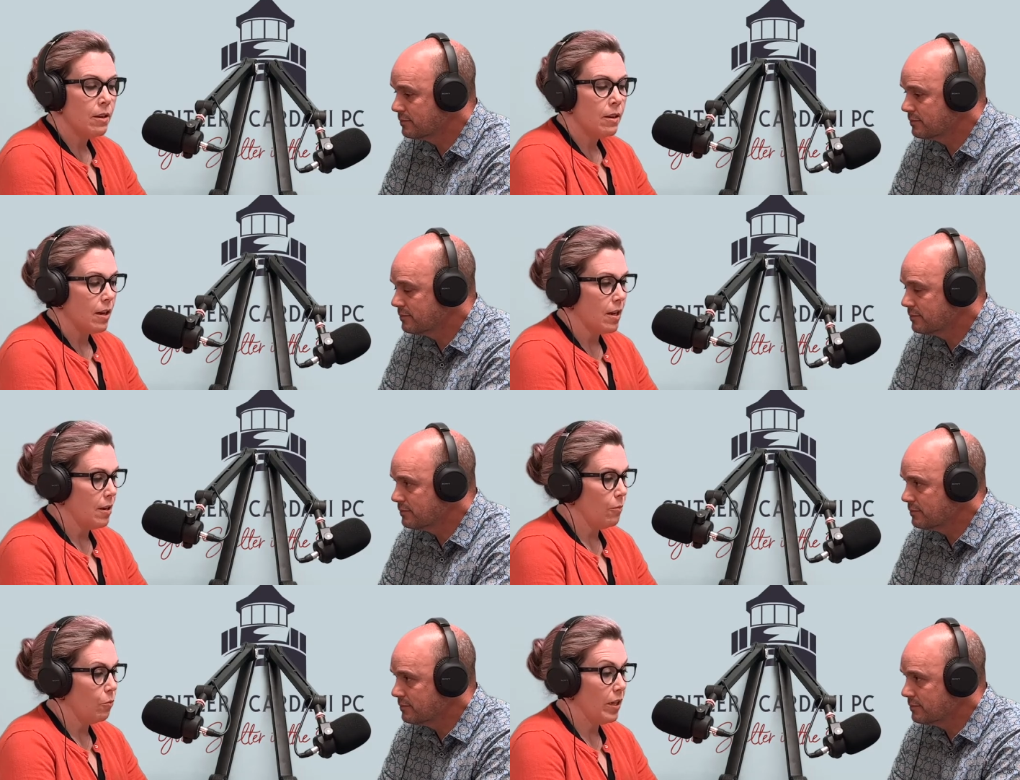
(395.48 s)

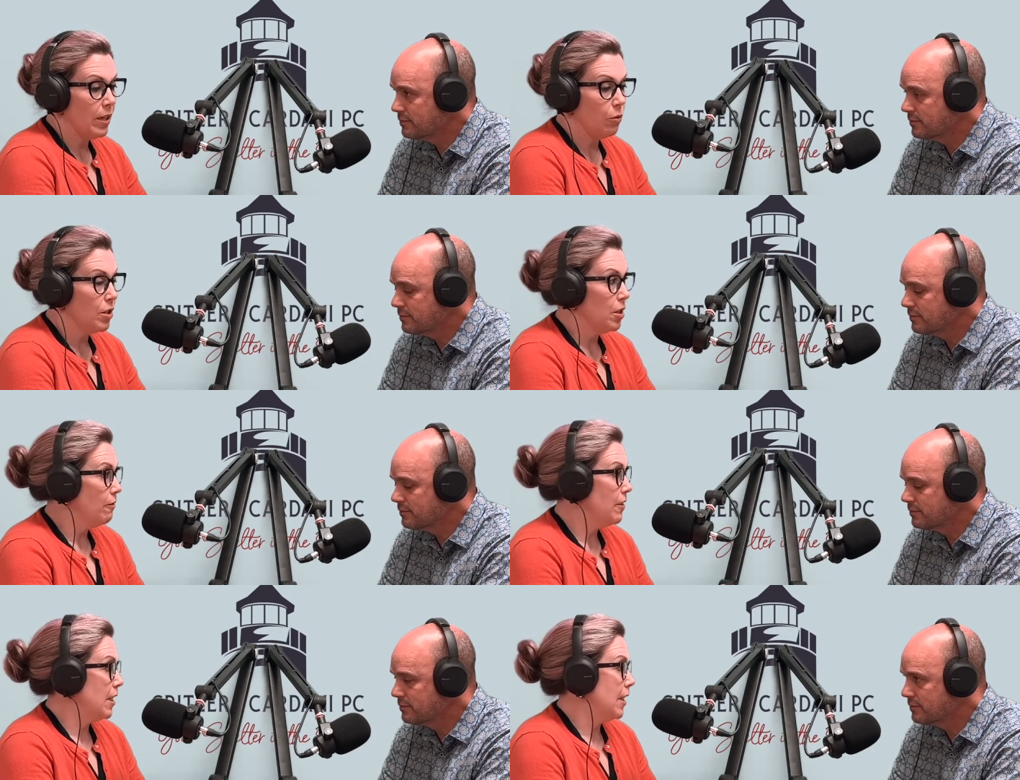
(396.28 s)
Speaker 1: Um, we were still
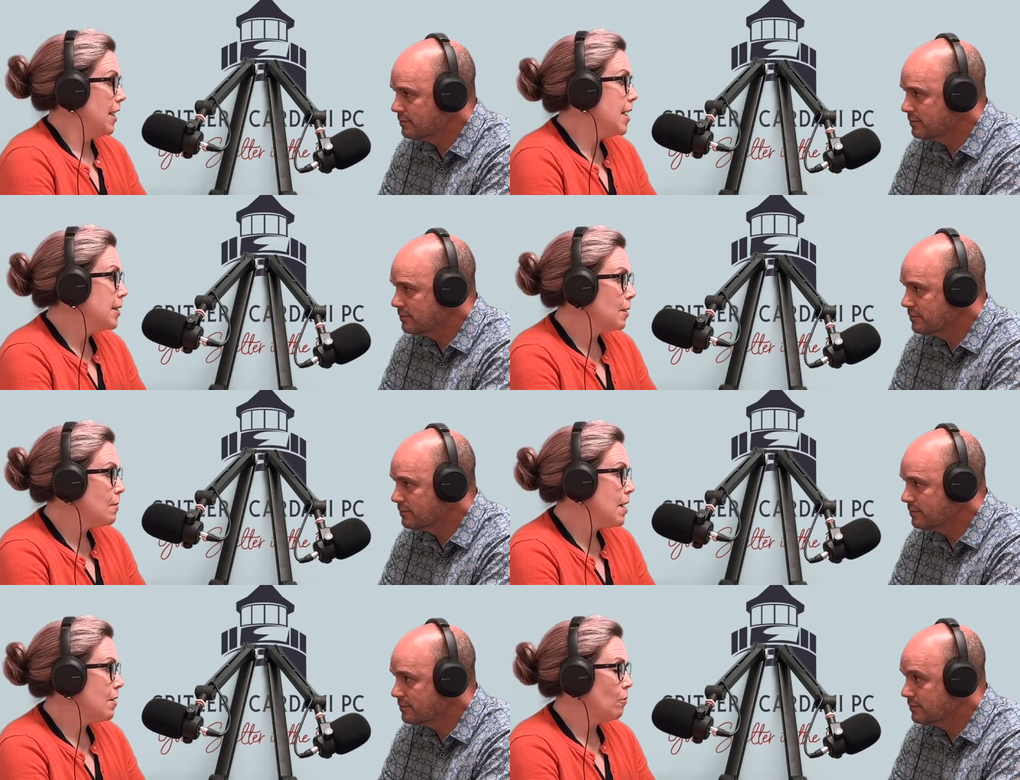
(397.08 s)
physically
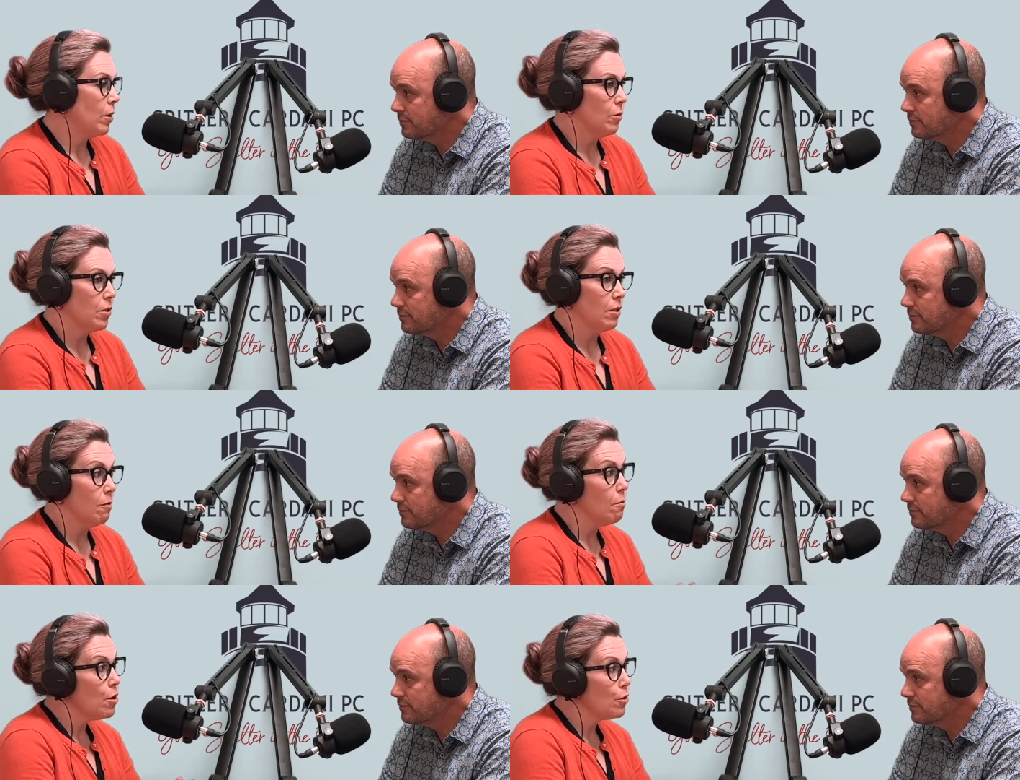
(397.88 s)
intimate. We were still
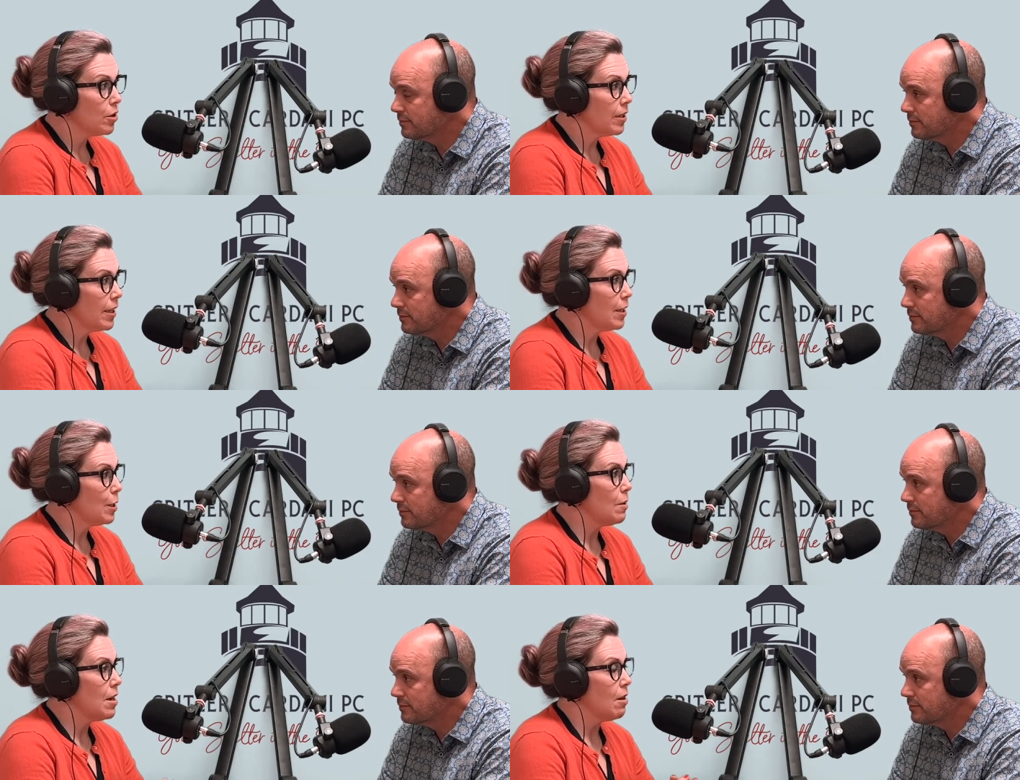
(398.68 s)
emotionally
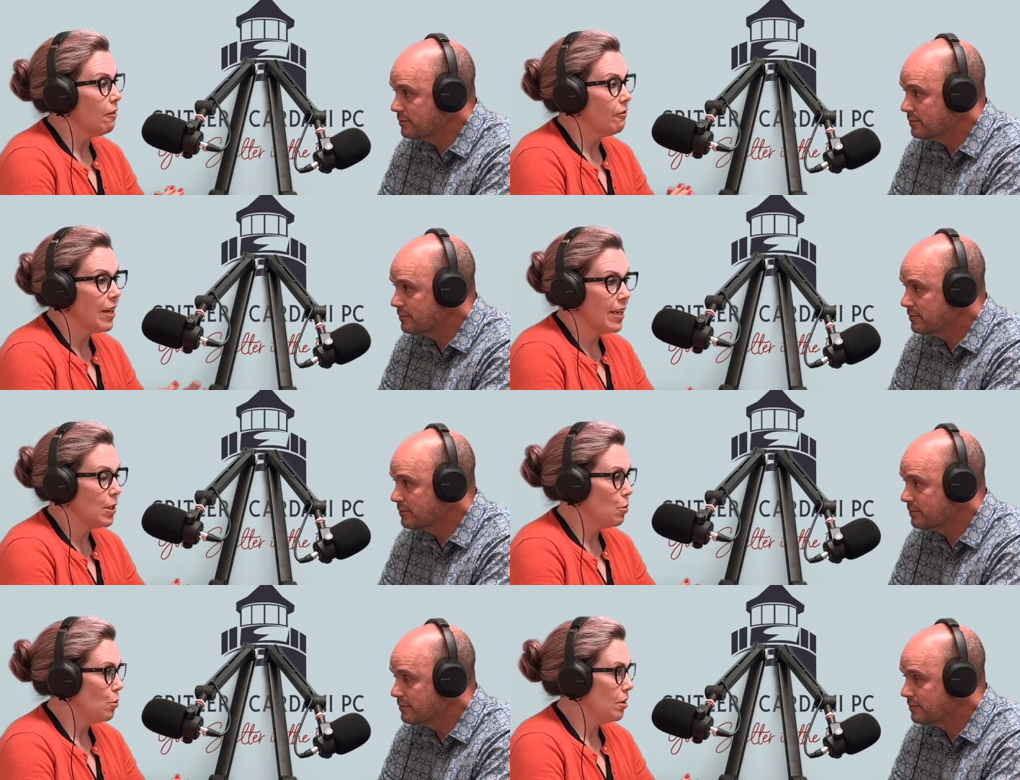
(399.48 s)
intimate. Our
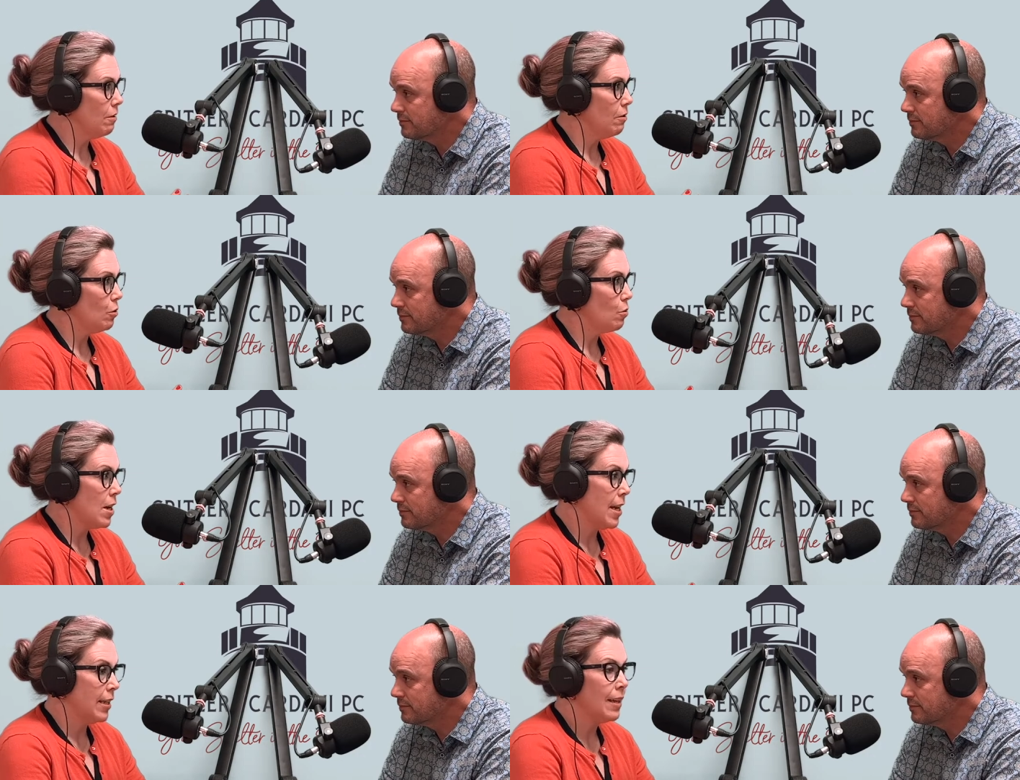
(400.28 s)
finances were still
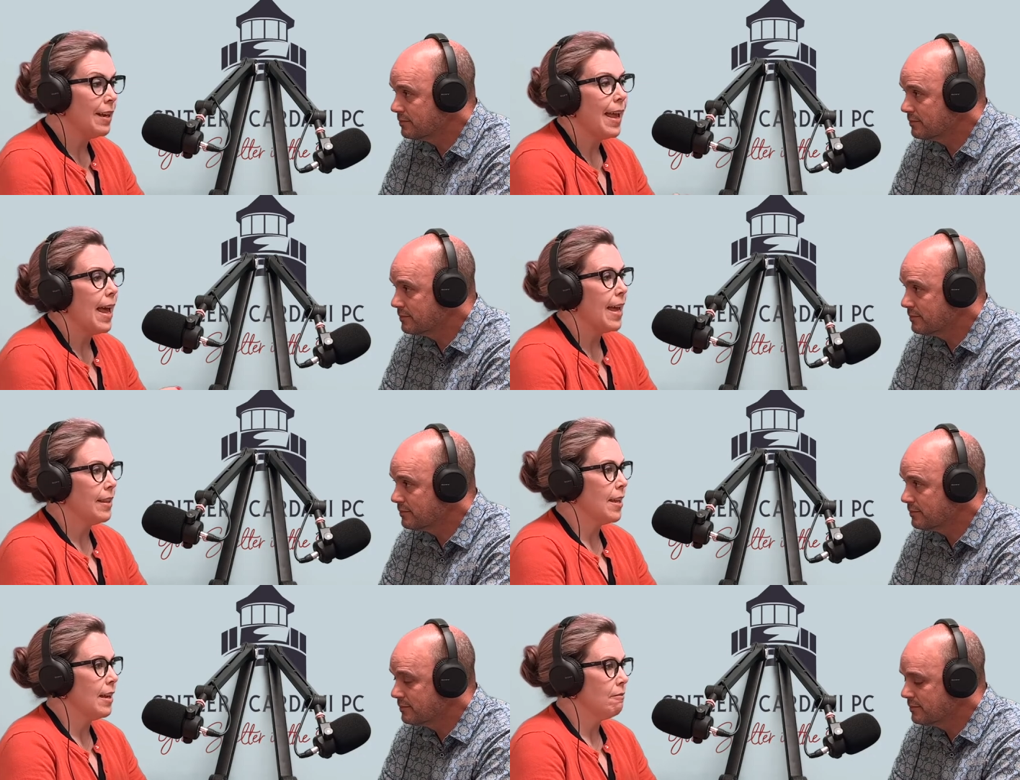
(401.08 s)
intertwined. And
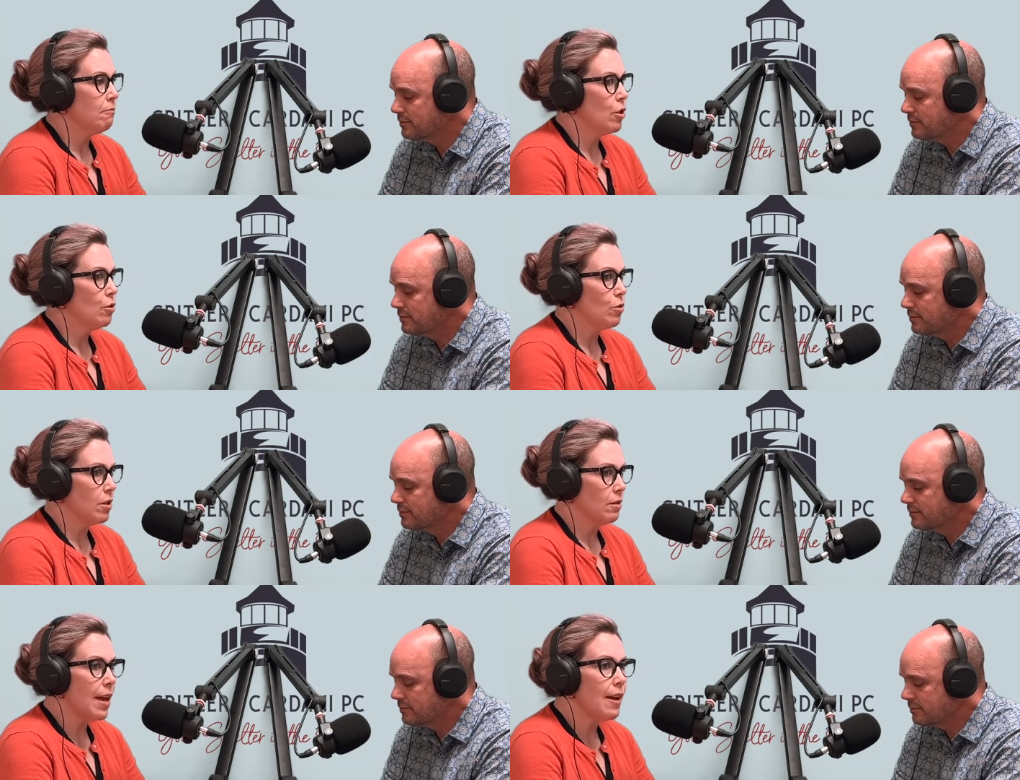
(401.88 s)
then you
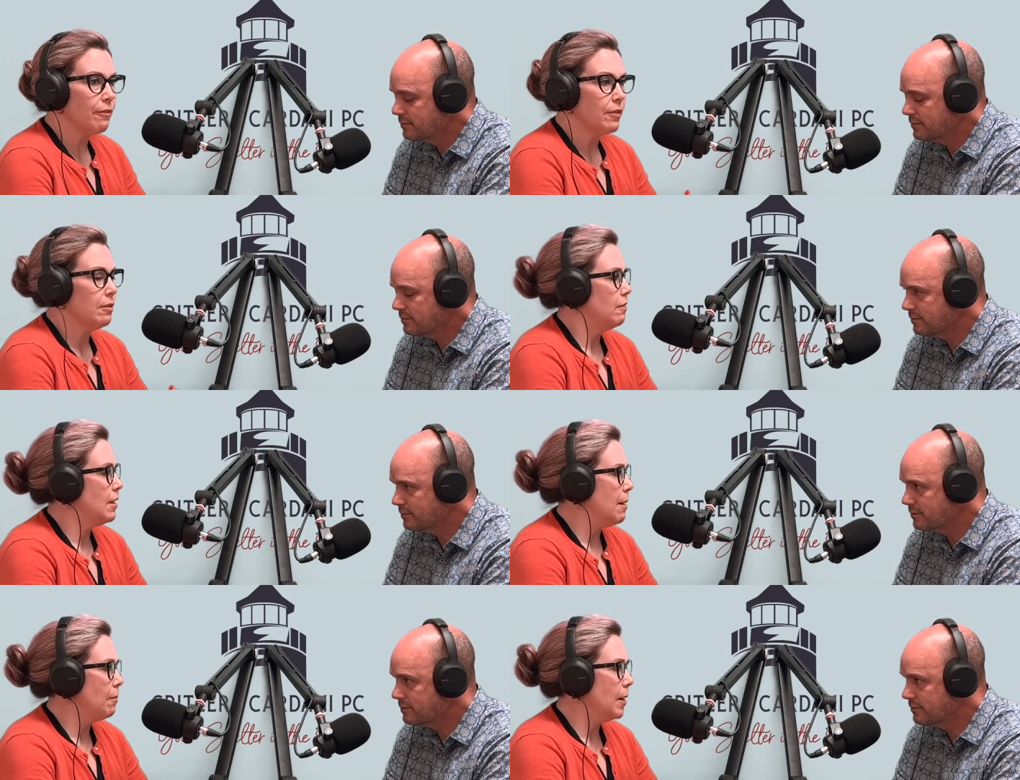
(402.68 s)
just left.
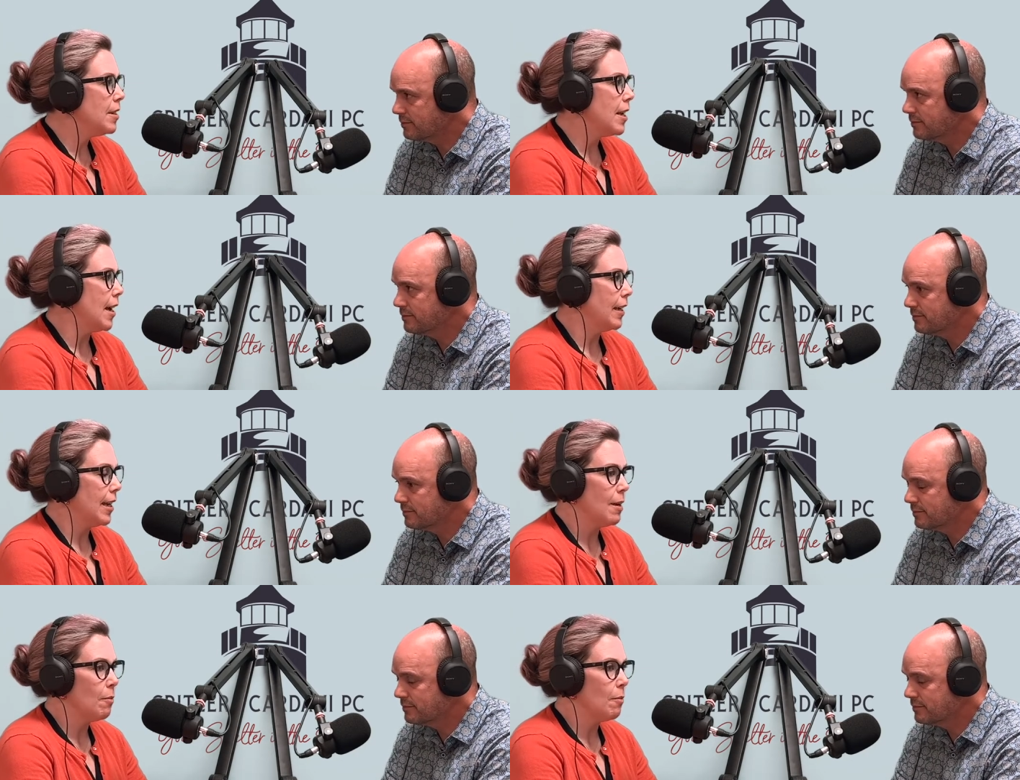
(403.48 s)
That Monday I came